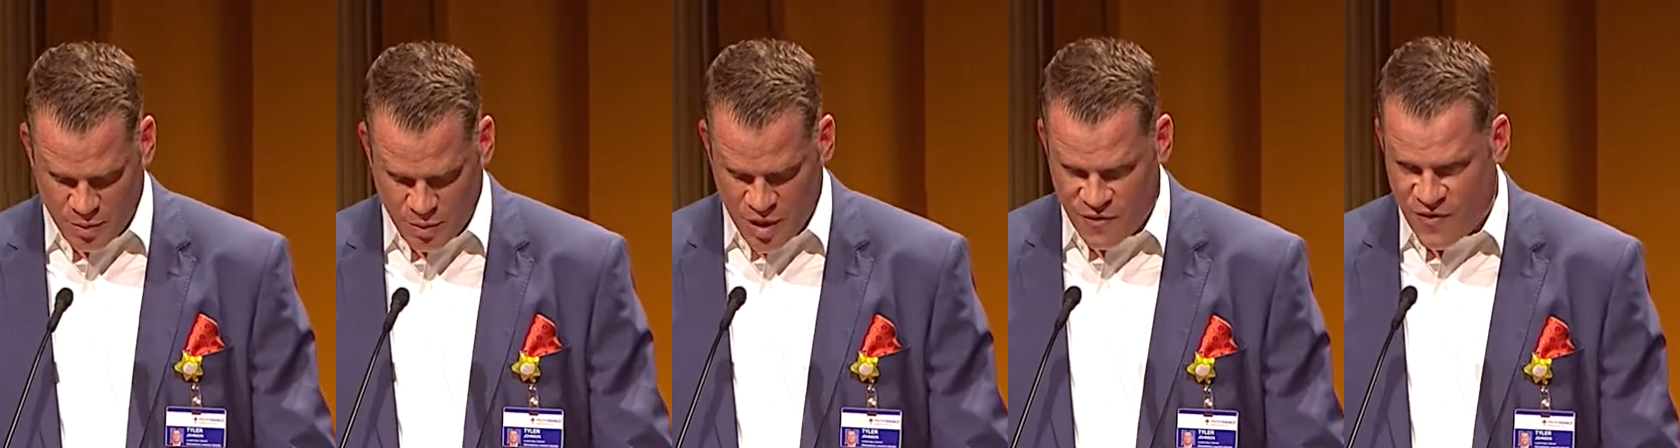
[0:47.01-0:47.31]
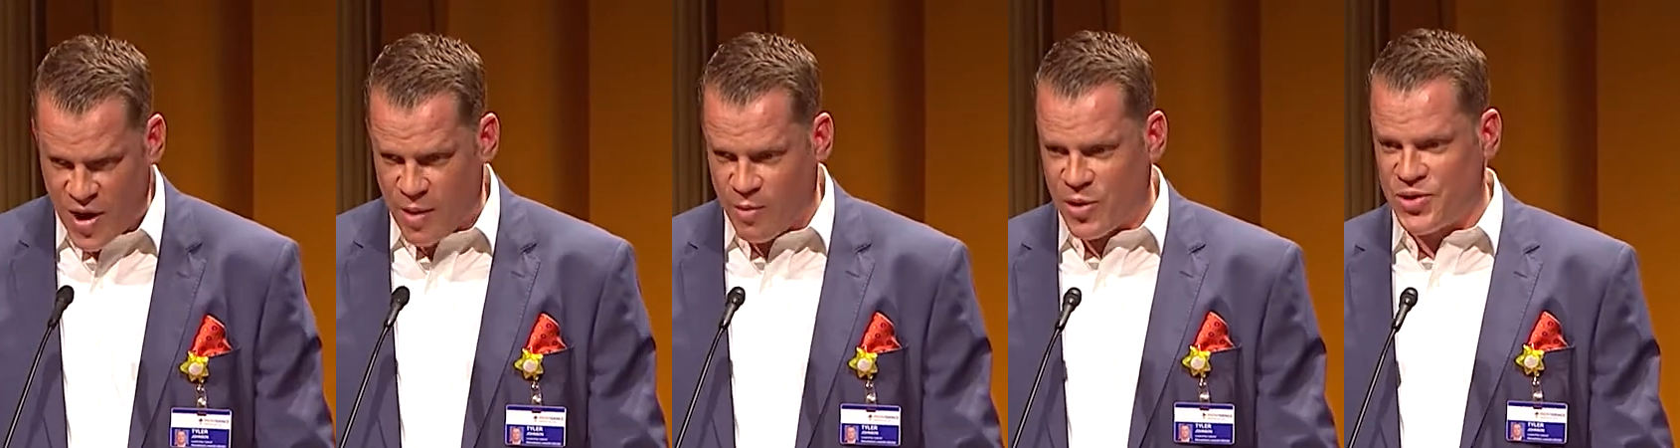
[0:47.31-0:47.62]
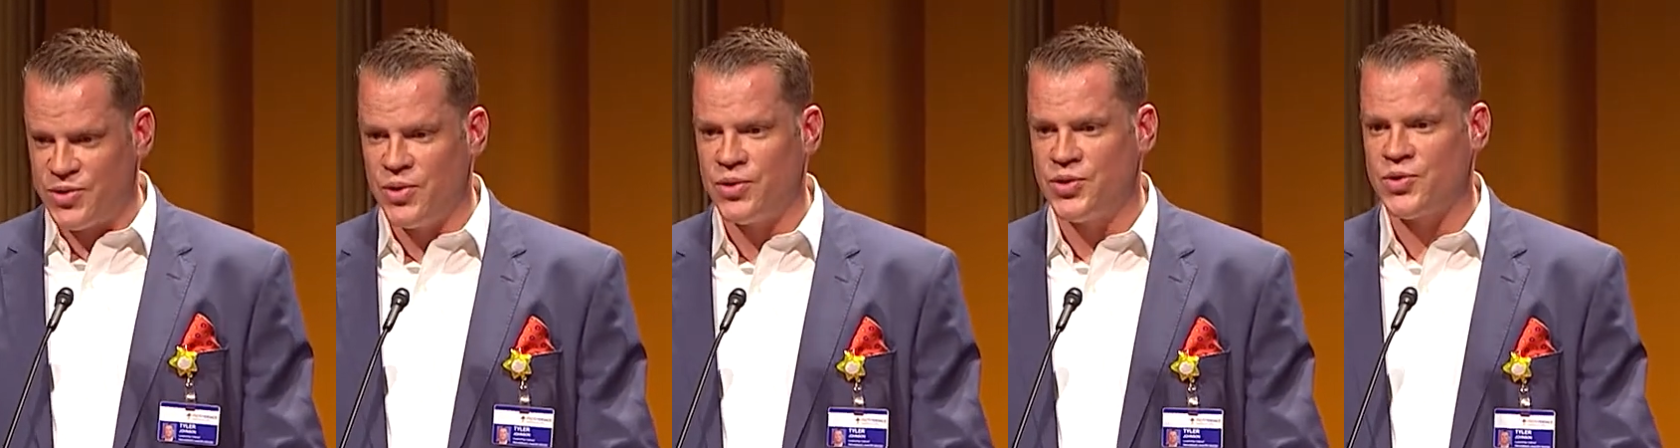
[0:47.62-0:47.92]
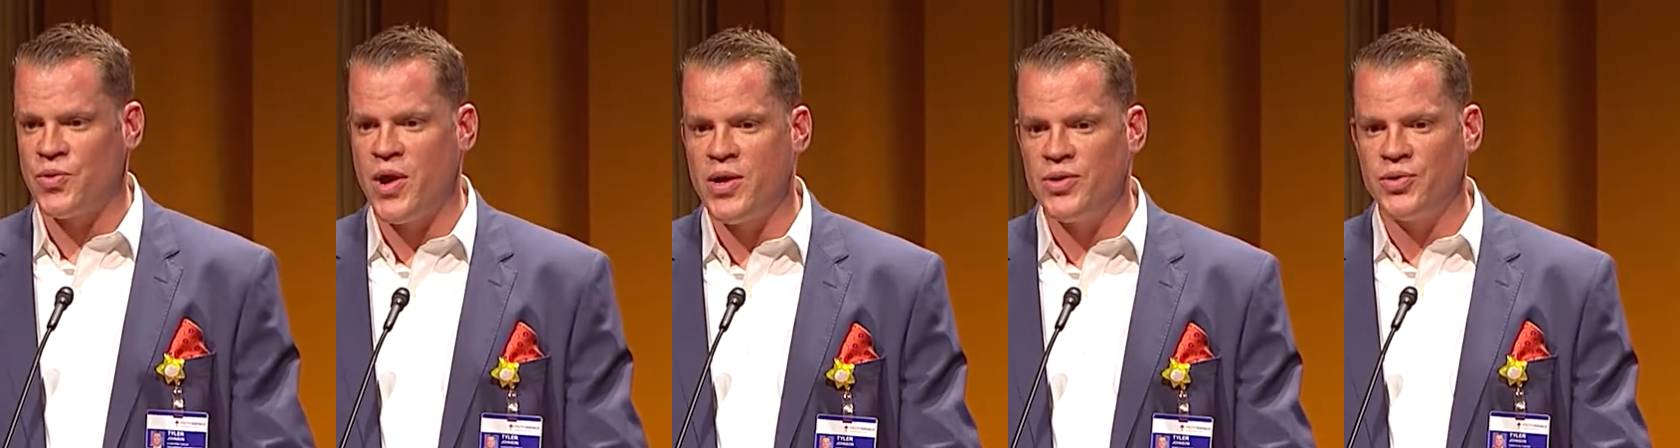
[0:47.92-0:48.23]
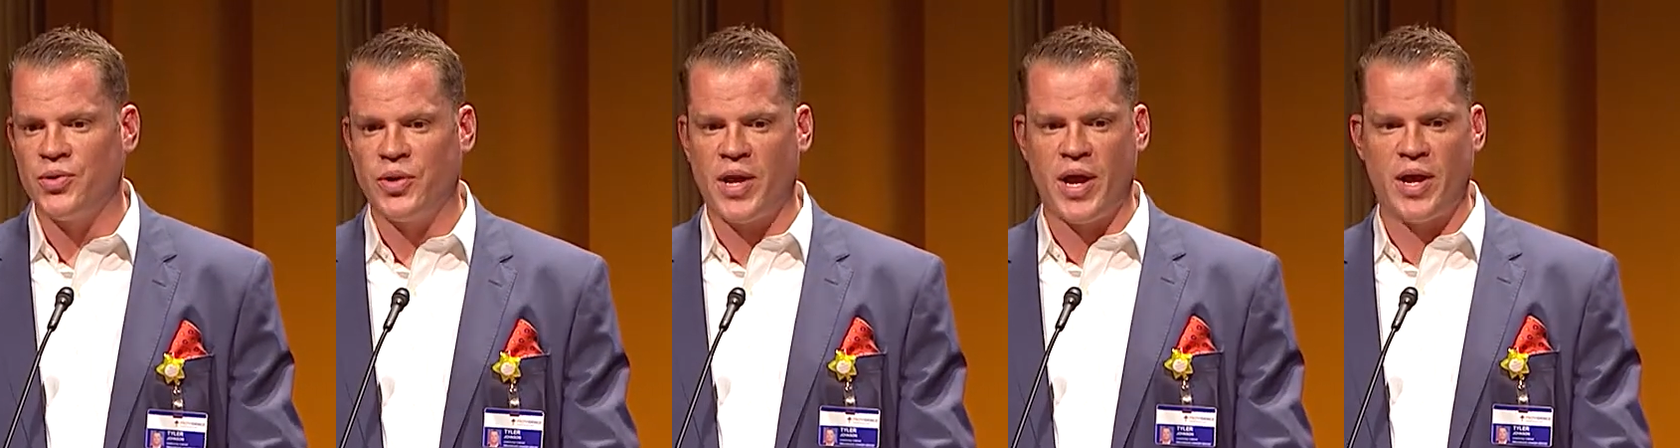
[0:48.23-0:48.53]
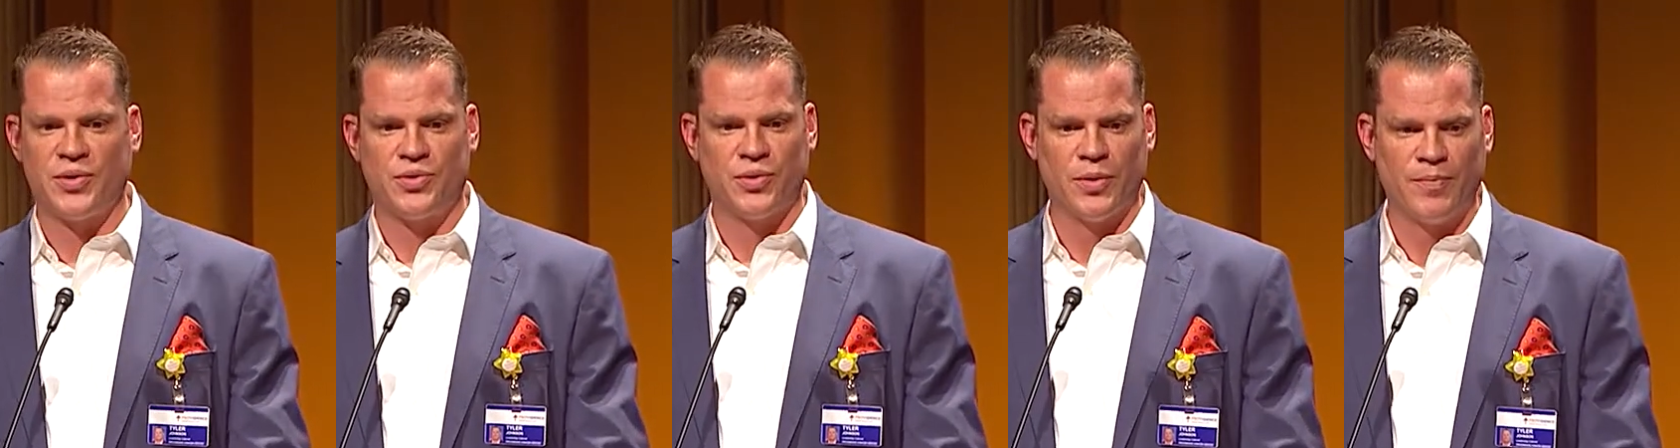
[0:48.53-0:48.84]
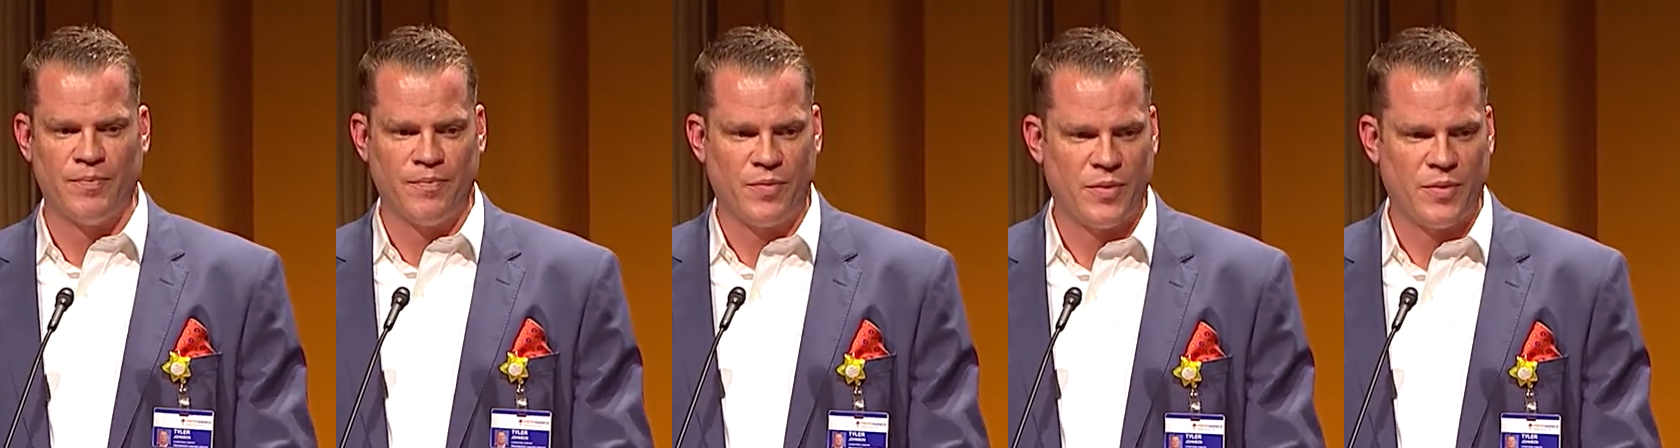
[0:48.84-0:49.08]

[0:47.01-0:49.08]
my family is no stranger to cancer.